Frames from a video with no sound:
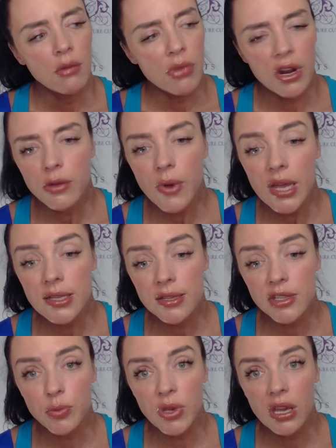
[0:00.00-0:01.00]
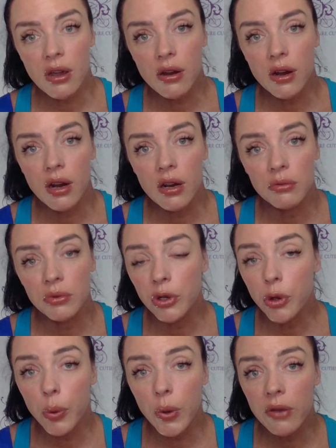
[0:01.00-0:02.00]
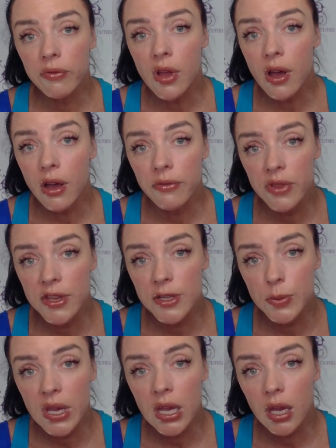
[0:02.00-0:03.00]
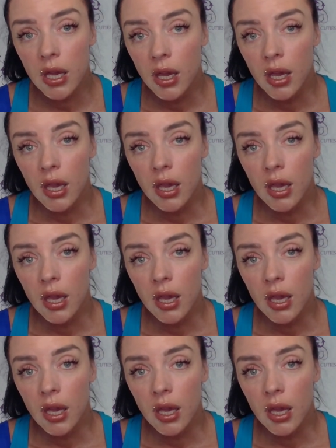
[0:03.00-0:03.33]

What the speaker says: But otherwise, this will be our real quick vlog for this week.